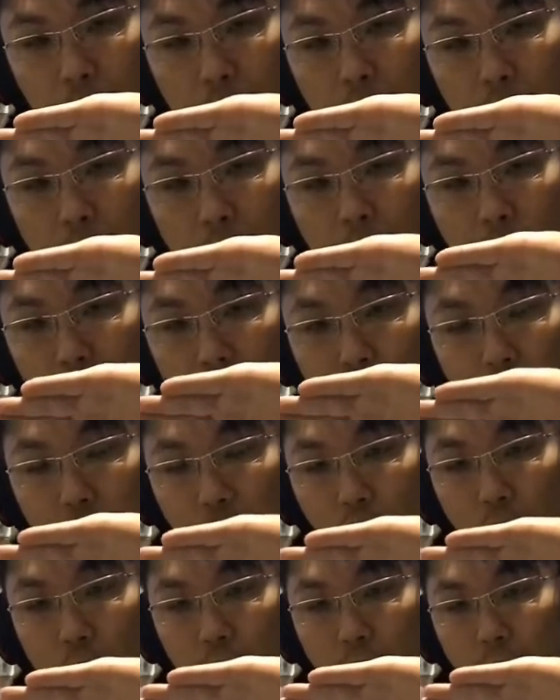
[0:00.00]
lines, you see the
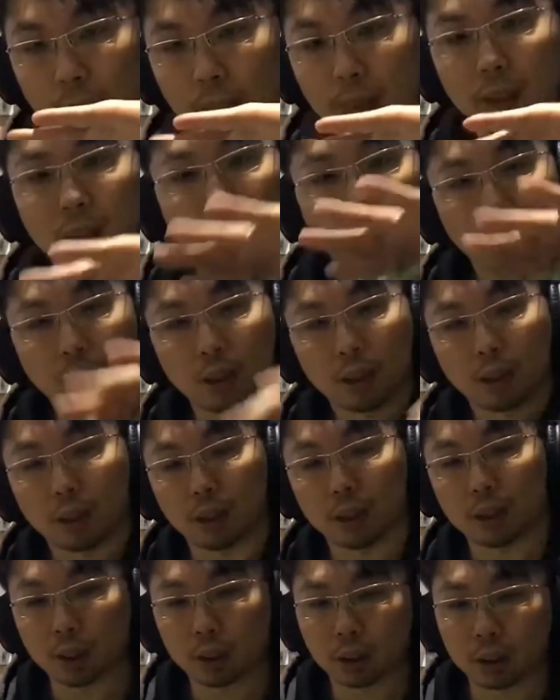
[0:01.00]
top line, it's
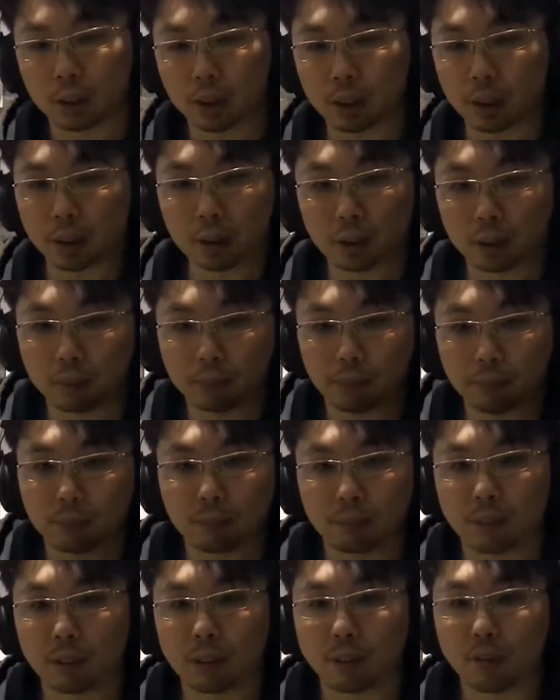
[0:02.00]
actually just
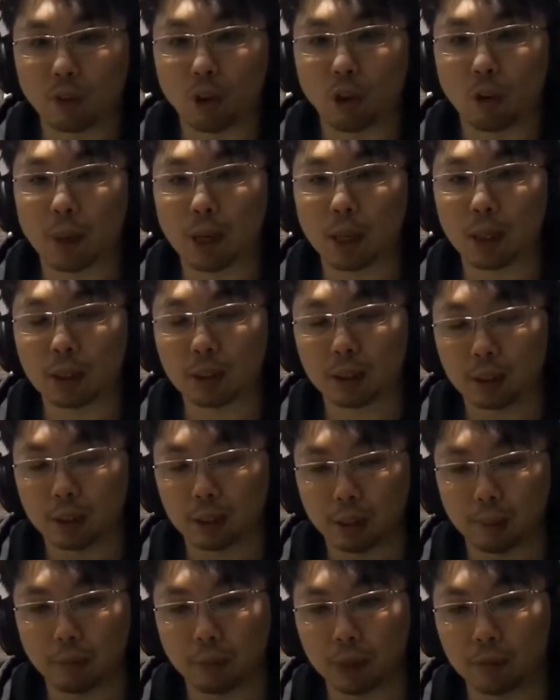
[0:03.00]
4 bars,
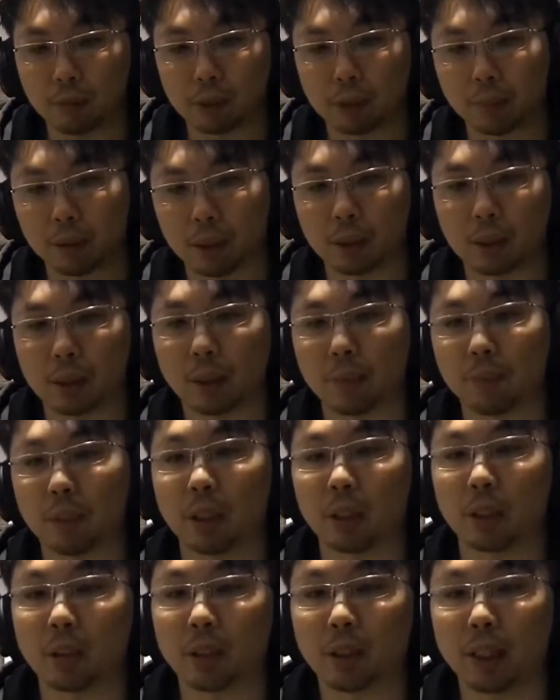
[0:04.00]
same thing, same thing, same thing.
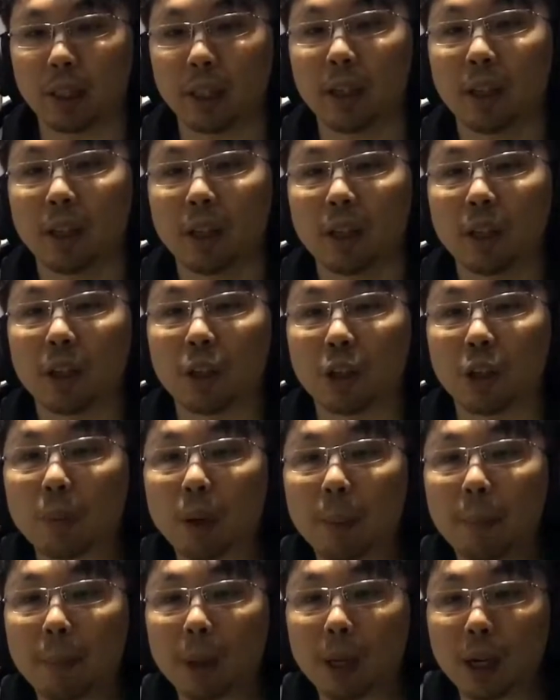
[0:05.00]
Okay,
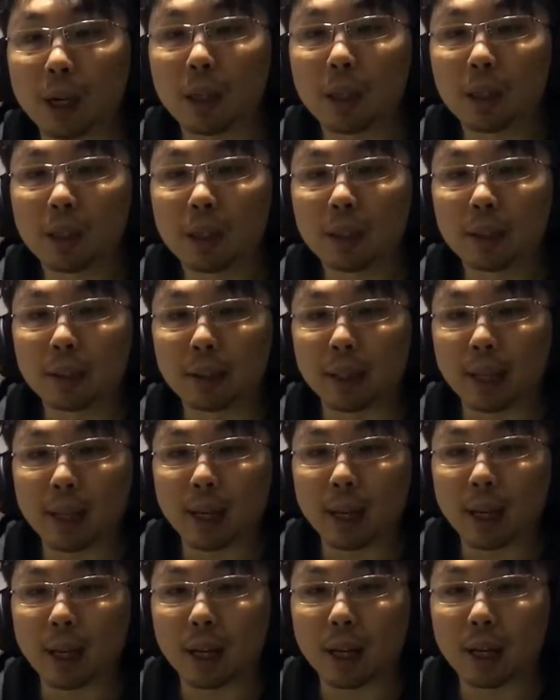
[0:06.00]
remember there
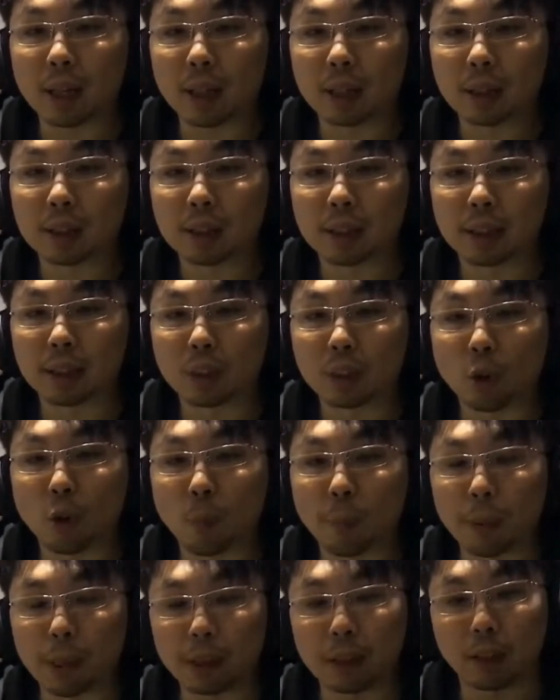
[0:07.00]
are
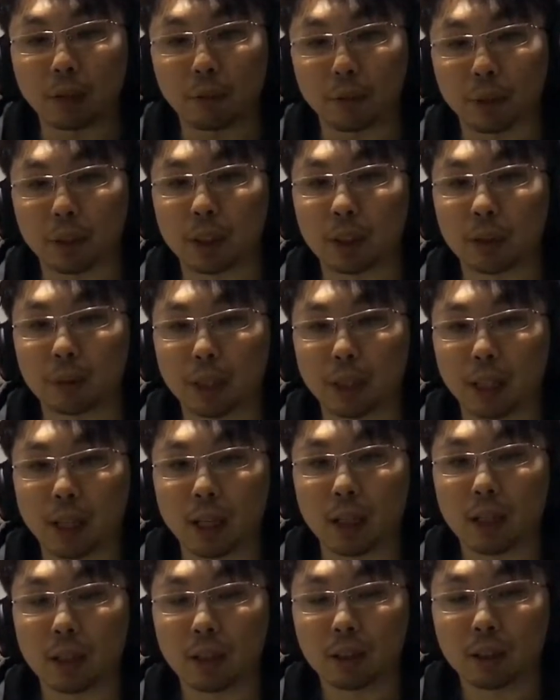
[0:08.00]
syncopated rhythms.
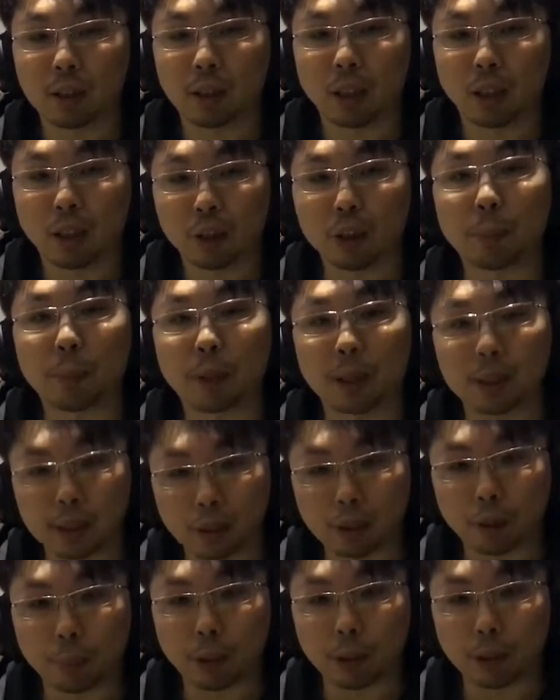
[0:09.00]
How you play
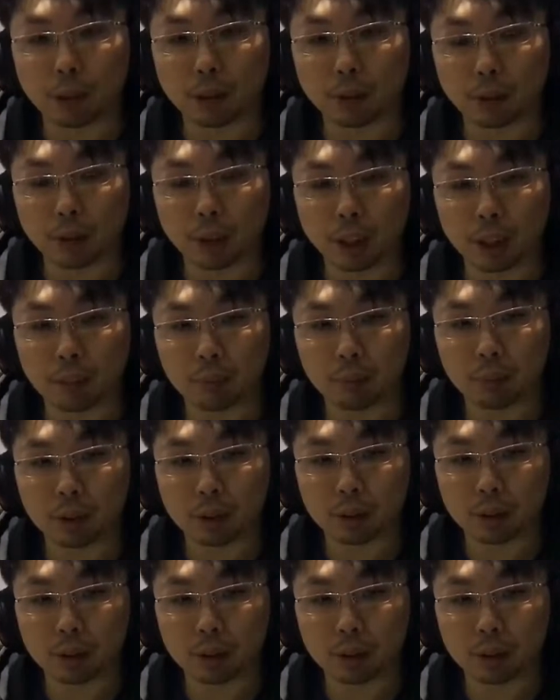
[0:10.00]
syncopated rhythms?